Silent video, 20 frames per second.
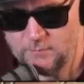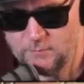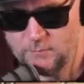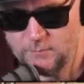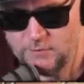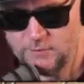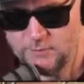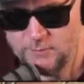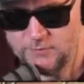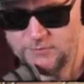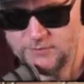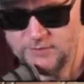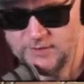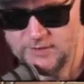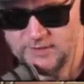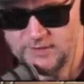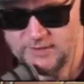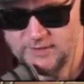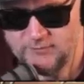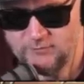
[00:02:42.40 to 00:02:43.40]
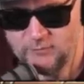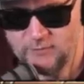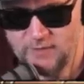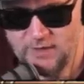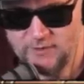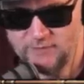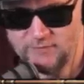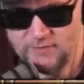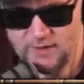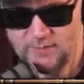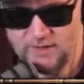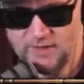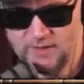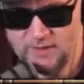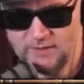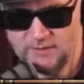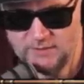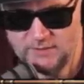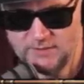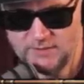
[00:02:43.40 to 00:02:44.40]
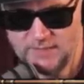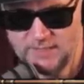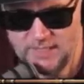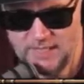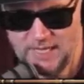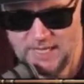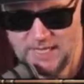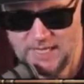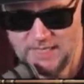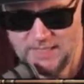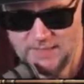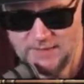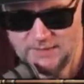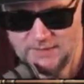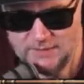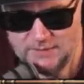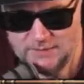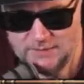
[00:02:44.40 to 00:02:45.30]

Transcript: you were drinking. Evil Ralph came out. Yeah, I.